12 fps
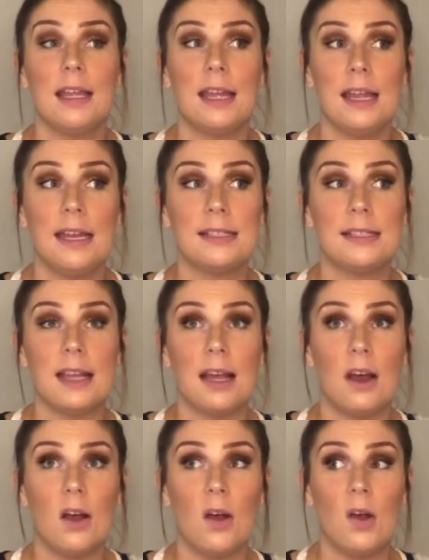it's
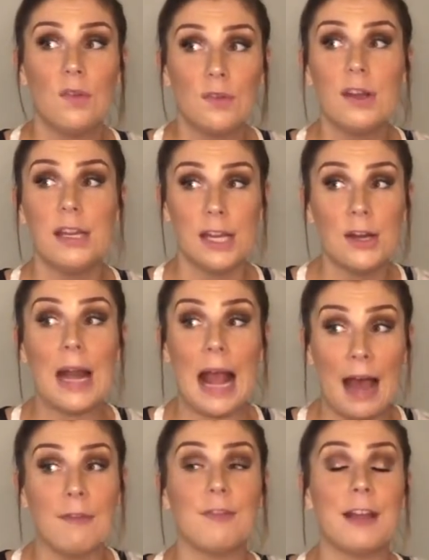over a year and a
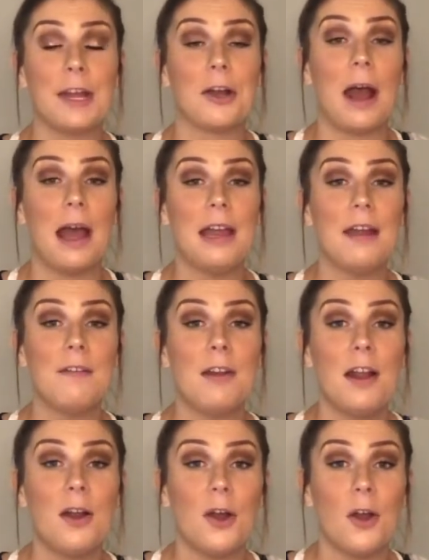half later, I have
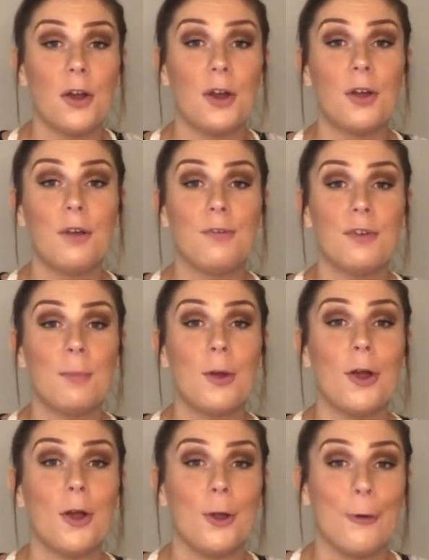not heard from
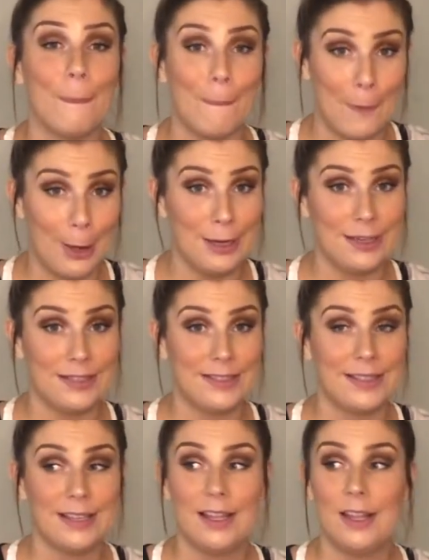her
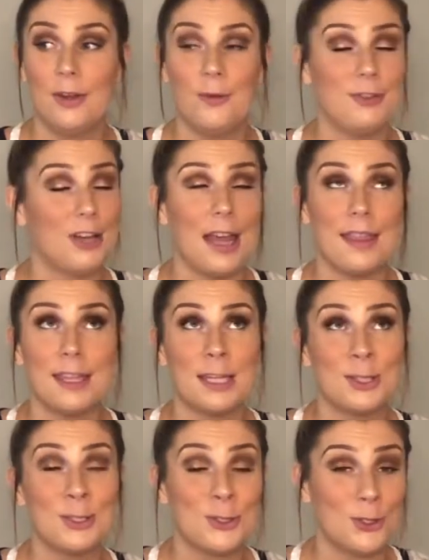once, which I think
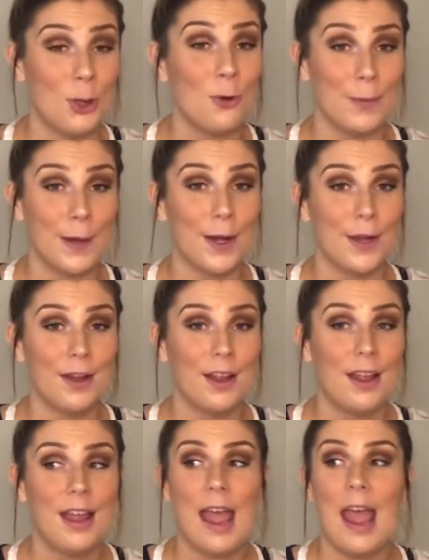is so weird.
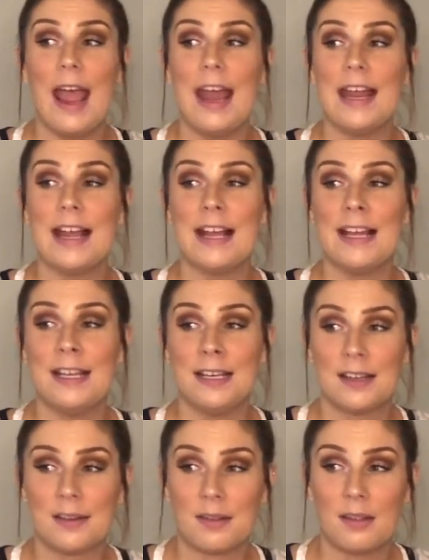
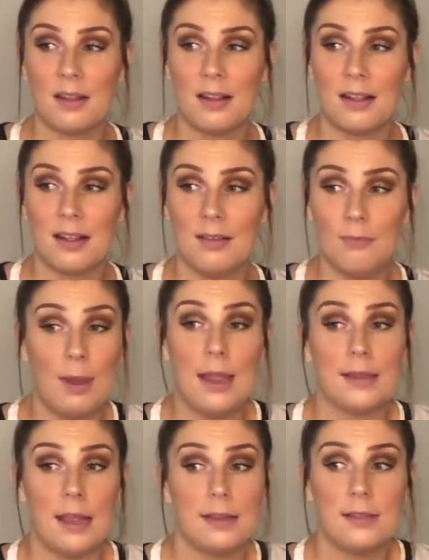And
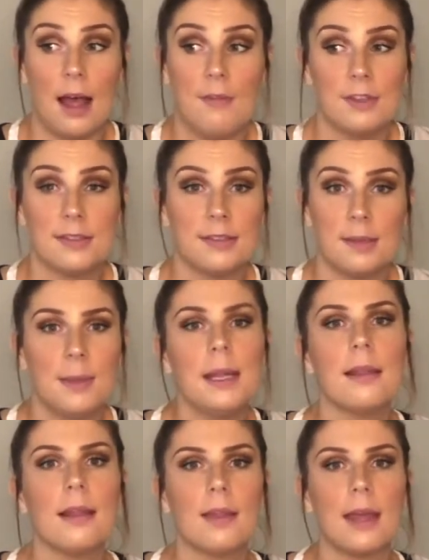like, it's obvious to me
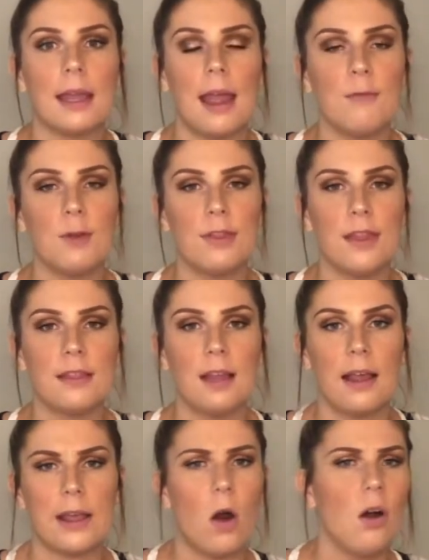that like everything
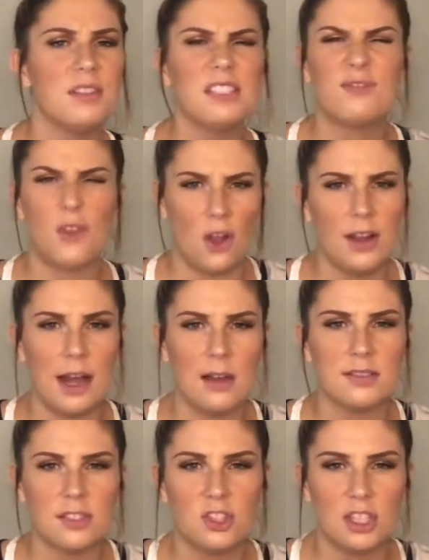that like all these falling
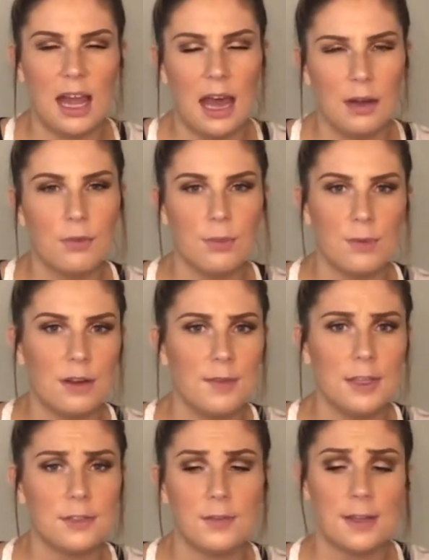outs that she had with
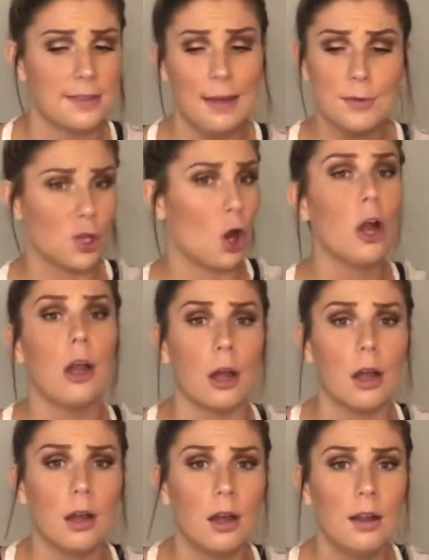previous friends, that was her.
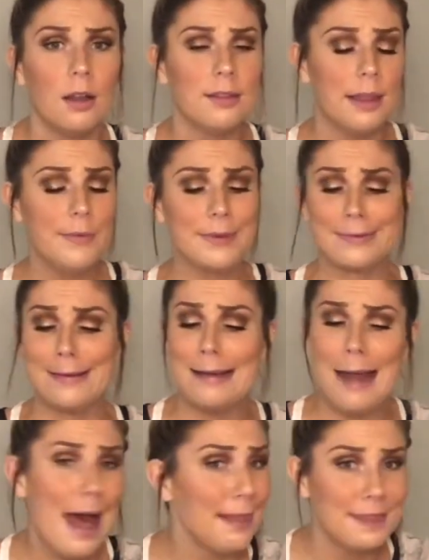That was
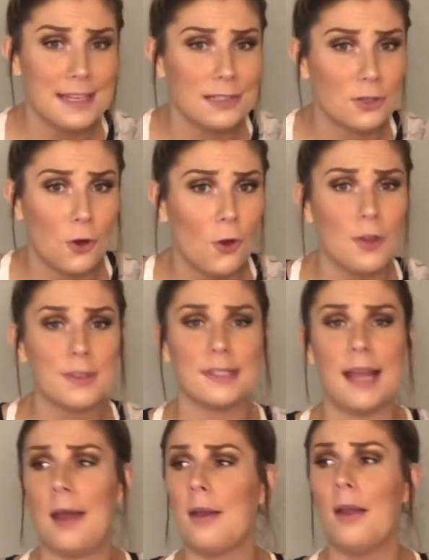not these girls.
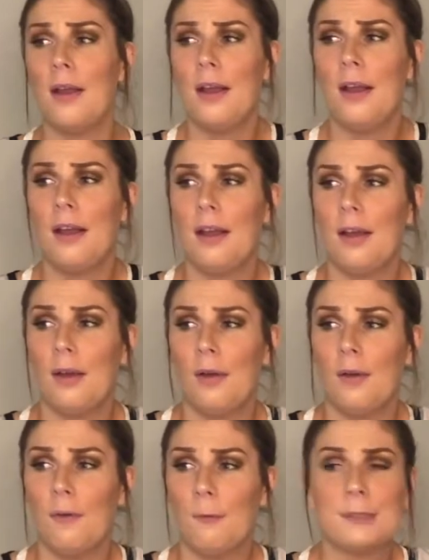That
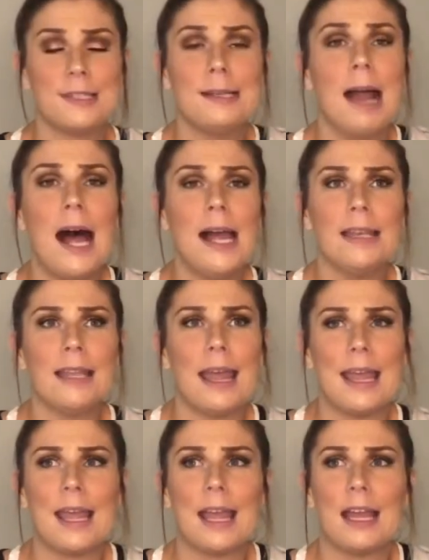was not
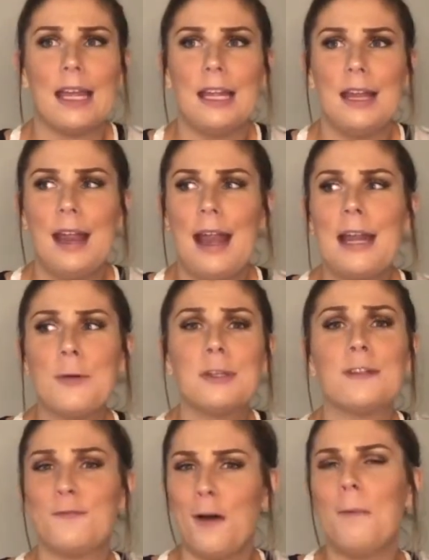like
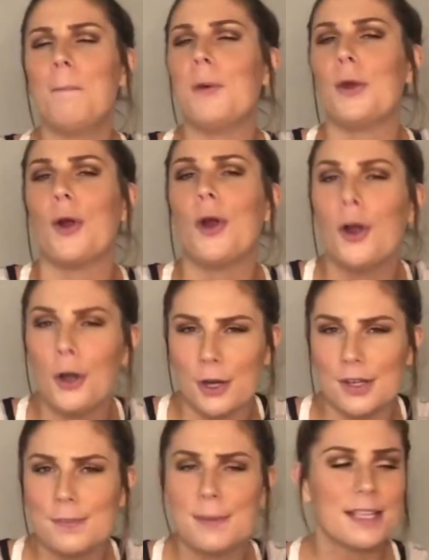anyone's fault but
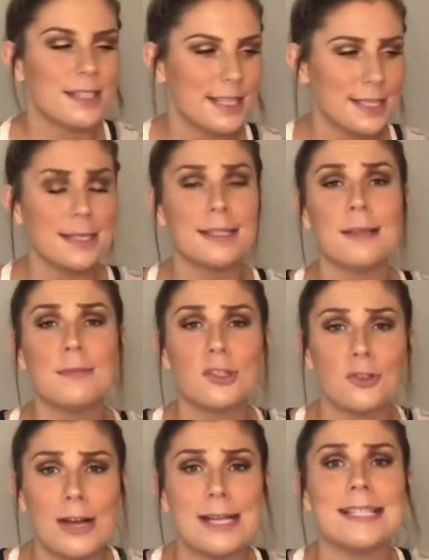hers, because this is some
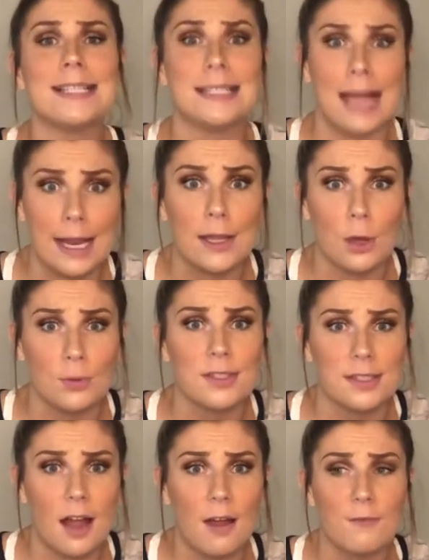straight psycho
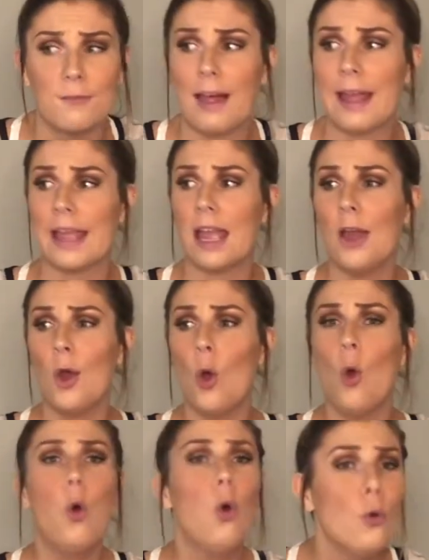stuff. Like,
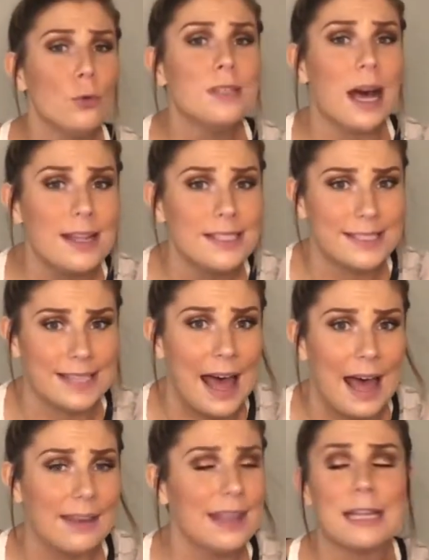who does
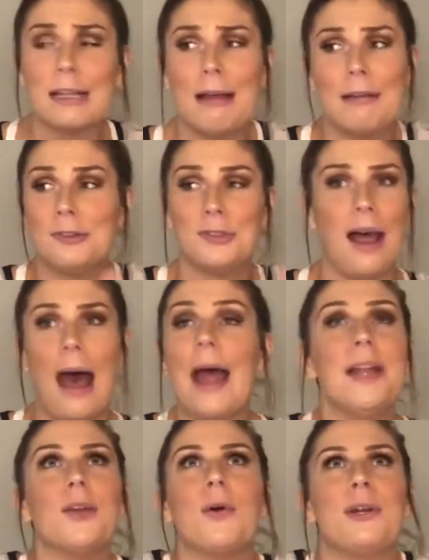that? Like,
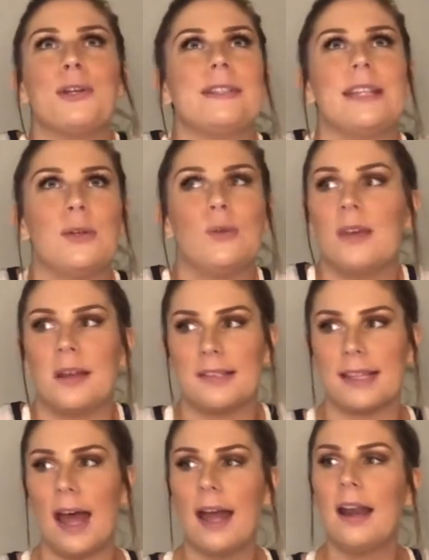I don't understand who does
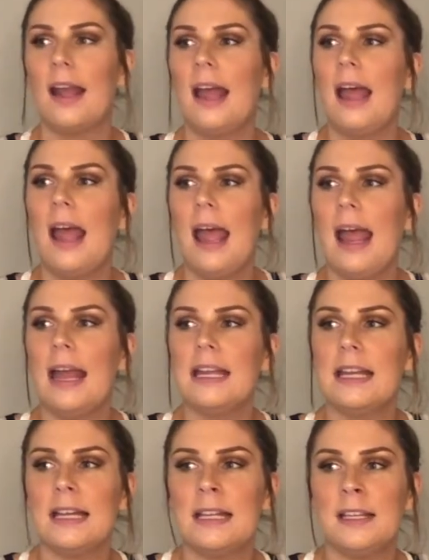that.
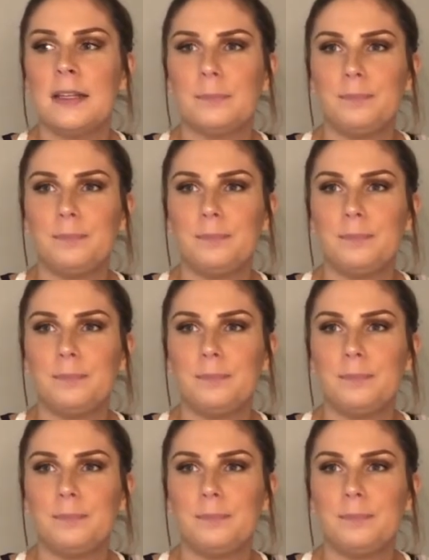And